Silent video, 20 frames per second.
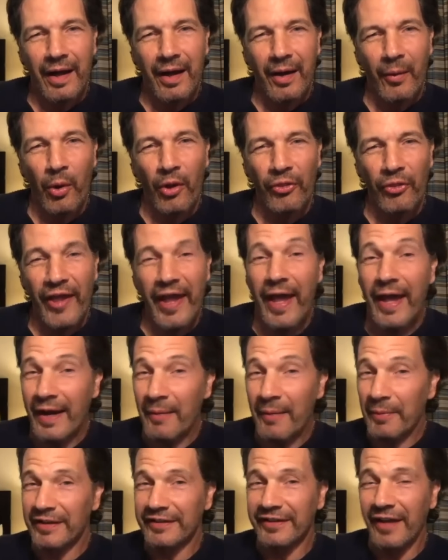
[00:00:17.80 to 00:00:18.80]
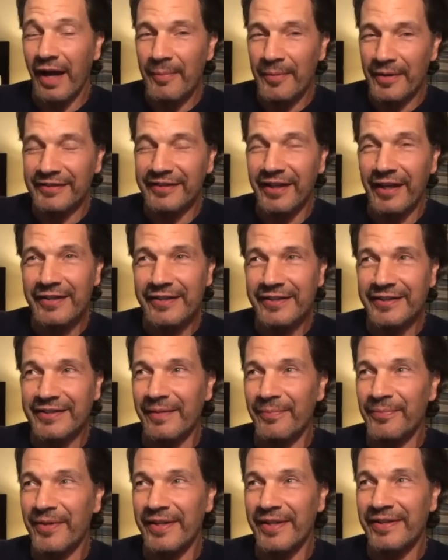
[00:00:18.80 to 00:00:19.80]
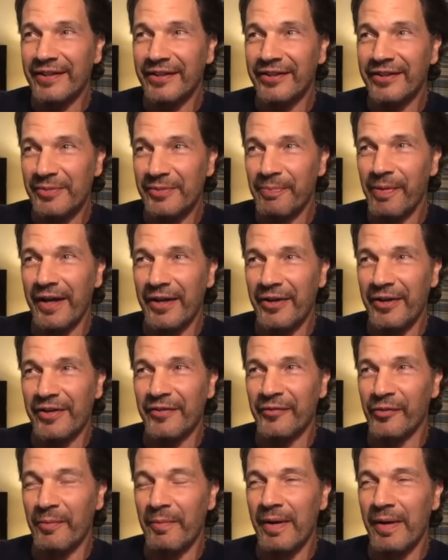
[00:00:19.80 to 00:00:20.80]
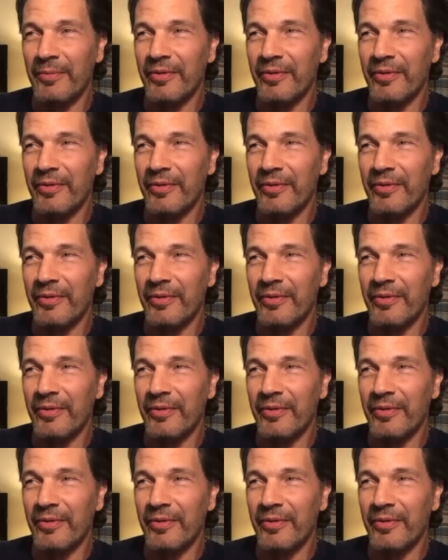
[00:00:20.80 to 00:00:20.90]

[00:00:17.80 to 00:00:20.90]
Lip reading: Well, and I'm gonna tell you something because you probably don't even remember